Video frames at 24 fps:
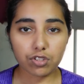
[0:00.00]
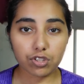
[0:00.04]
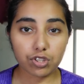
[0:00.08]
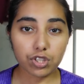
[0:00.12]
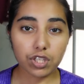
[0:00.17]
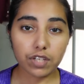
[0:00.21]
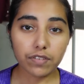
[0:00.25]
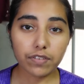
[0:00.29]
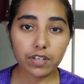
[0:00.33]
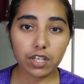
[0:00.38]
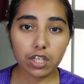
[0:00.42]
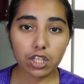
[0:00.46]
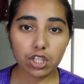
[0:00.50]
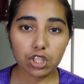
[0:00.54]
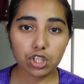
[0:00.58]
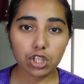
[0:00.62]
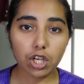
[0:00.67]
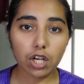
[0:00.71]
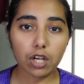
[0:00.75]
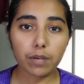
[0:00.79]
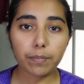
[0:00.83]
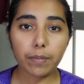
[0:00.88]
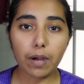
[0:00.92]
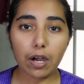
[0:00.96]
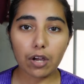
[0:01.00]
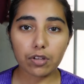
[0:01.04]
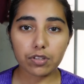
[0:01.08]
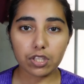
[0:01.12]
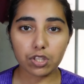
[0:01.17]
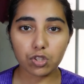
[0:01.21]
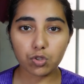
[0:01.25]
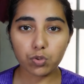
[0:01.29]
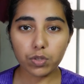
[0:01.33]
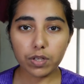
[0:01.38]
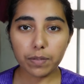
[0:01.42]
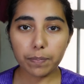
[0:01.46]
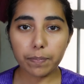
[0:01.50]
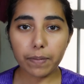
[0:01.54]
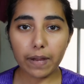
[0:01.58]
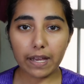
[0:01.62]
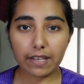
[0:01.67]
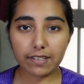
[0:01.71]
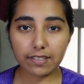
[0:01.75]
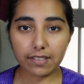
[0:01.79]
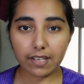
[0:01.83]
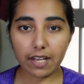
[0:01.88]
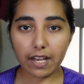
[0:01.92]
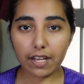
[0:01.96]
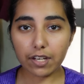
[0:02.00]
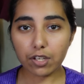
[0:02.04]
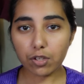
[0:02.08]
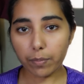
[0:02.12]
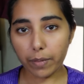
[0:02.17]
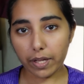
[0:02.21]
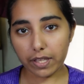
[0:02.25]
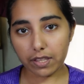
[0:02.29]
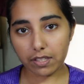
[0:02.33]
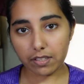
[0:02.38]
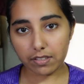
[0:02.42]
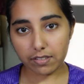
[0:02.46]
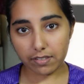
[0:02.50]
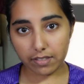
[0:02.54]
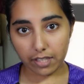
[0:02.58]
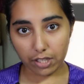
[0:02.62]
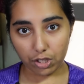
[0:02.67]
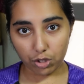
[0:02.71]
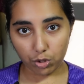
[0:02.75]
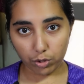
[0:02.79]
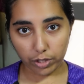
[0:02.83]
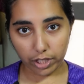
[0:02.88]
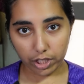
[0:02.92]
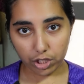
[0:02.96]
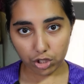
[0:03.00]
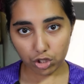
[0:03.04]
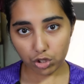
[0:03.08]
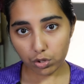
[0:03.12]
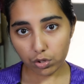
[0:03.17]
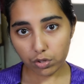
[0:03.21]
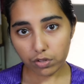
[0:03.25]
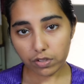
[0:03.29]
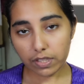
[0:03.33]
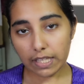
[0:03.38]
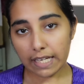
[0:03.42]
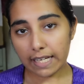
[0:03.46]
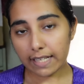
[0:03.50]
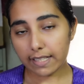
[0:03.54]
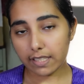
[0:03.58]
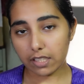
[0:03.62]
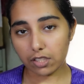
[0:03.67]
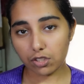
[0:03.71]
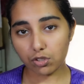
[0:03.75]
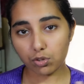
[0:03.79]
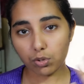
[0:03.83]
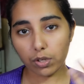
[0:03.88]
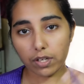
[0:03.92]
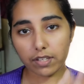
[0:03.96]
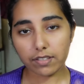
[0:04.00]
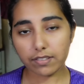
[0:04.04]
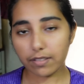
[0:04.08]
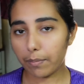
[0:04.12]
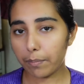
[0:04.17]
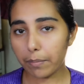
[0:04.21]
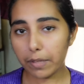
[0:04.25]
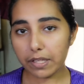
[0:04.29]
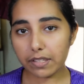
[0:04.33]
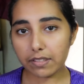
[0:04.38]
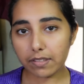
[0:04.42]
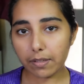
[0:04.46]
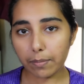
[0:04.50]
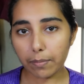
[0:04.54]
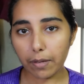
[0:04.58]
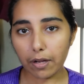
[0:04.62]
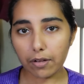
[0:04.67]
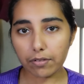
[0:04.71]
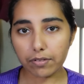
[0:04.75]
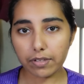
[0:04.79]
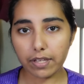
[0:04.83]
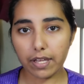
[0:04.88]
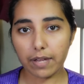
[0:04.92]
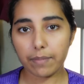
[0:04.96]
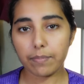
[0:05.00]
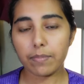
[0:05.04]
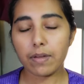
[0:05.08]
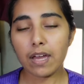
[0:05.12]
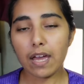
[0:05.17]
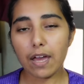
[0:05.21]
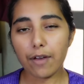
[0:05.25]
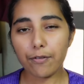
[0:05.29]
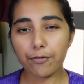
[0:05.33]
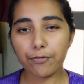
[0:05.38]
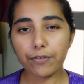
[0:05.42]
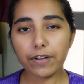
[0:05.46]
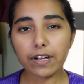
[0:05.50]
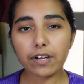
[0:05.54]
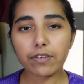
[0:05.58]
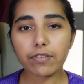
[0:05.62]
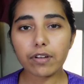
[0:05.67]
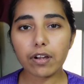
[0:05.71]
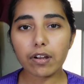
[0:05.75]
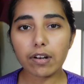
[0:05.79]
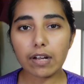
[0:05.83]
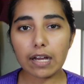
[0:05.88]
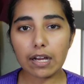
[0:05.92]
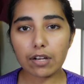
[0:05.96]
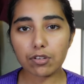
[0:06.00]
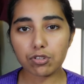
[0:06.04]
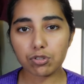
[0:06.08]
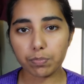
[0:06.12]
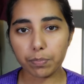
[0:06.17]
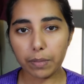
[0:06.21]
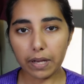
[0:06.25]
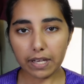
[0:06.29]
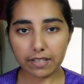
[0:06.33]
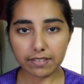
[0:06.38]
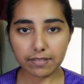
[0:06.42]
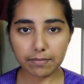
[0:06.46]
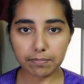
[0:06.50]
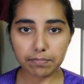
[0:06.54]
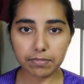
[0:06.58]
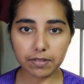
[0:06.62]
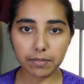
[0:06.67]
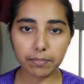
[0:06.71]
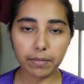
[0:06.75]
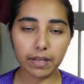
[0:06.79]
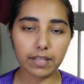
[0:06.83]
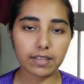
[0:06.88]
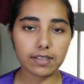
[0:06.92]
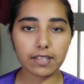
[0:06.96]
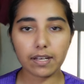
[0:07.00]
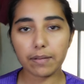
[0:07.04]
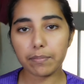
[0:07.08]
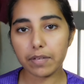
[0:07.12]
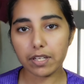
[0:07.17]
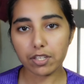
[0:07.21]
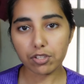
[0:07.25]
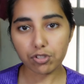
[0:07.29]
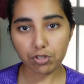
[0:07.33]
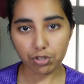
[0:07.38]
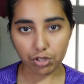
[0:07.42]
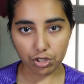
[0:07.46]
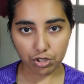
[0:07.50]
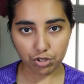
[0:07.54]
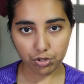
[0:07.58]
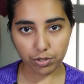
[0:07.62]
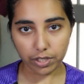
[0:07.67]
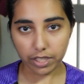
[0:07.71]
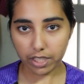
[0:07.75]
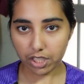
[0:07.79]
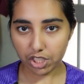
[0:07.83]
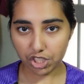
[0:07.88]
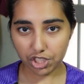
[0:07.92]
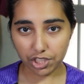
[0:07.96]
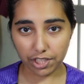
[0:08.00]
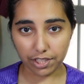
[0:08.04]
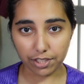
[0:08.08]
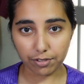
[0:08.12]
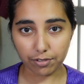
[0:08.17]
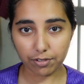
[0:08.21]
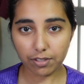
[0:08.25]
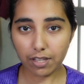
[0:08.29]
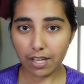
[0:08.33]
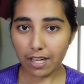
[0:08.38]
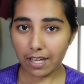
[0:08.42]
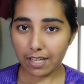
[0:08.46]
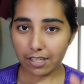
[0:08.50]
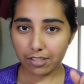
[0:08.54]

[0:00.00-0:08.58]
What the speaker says: So today we're going to talk about the 3 best cardio methods that you can use, destroy some myths about them, and figure out how to best implement them into your training schedule.